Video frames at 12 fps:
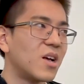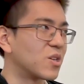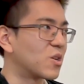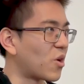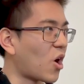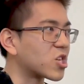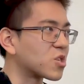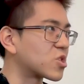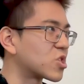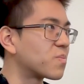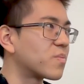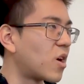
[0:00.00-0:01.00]
you know, the
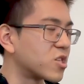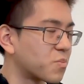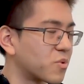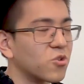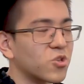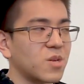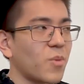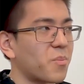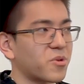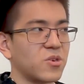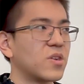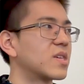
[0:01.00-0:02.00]
entrepreneurship
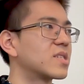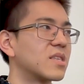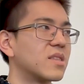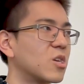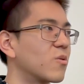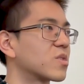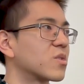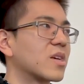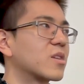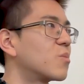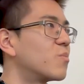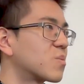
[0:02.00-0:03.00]
opportunities in the US are
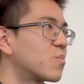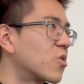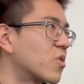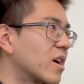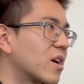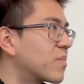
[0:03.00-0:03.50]
like so much more like